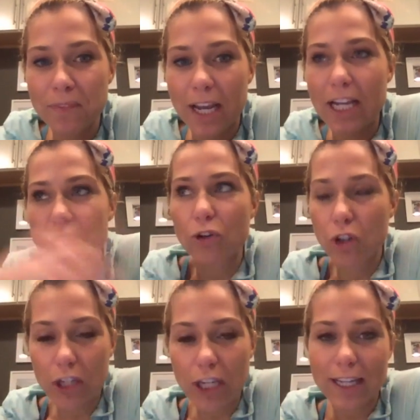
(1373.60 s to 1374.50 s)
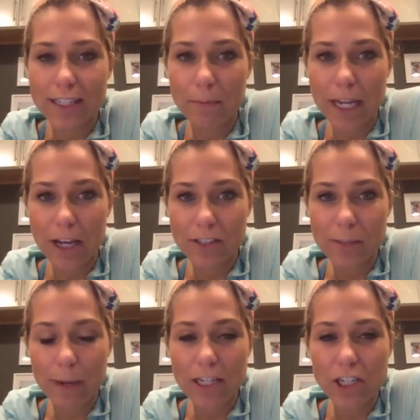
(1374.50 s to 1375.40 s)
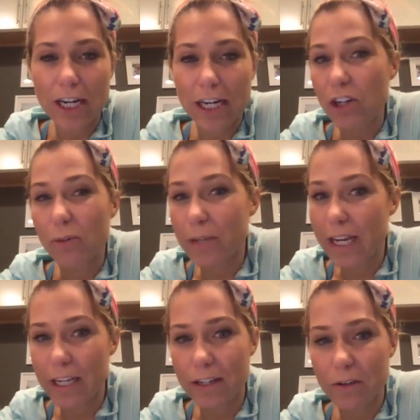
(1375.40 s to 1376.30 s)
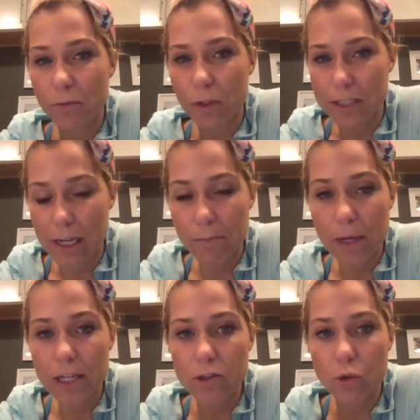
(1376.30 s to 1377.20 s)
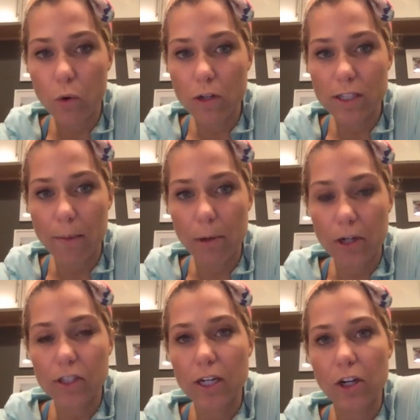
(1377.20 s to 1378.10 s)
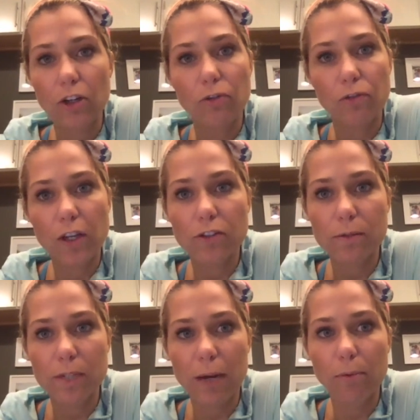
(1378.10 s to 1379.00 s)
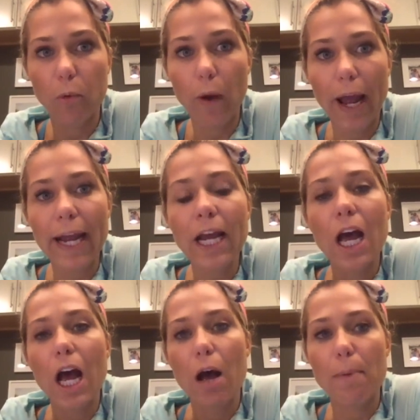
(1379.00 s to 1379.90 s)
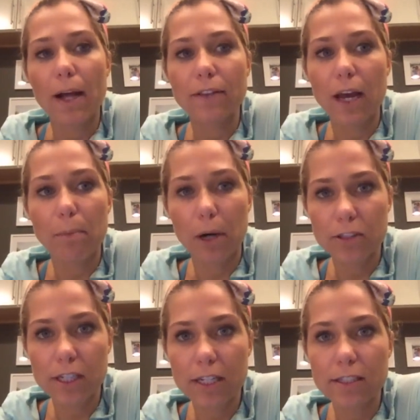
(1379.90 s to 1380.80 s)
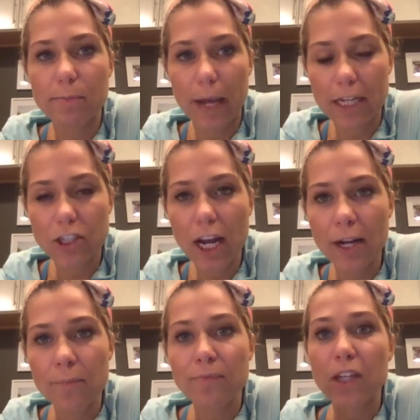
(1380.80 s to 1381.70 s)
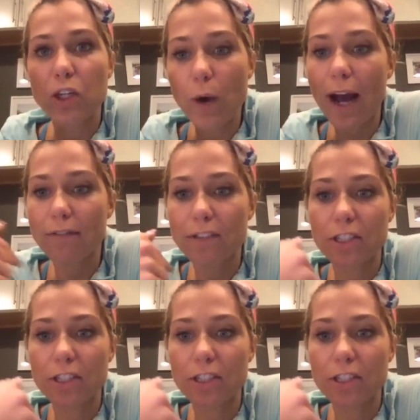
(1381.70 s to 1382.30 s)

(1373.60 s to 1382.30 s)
and you're looking at somebody else's paycheck and you're getting resentment towards that person, or you feel some type of way about that person's paycheck, you have to